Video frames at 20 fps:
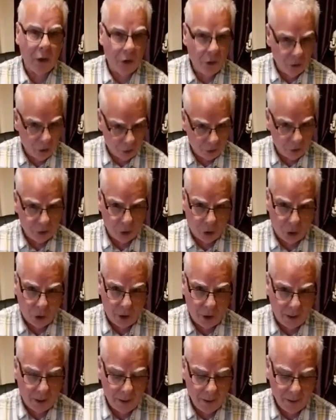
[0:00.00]
your
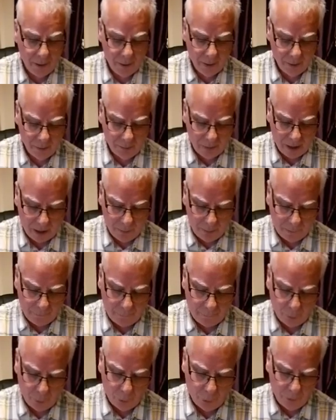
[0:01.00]
joy might be
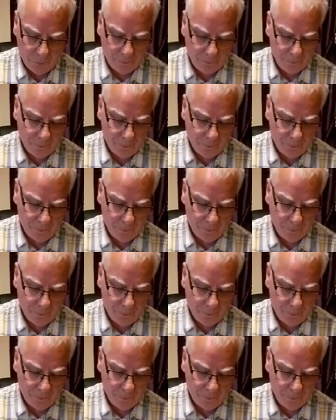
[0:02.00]
full.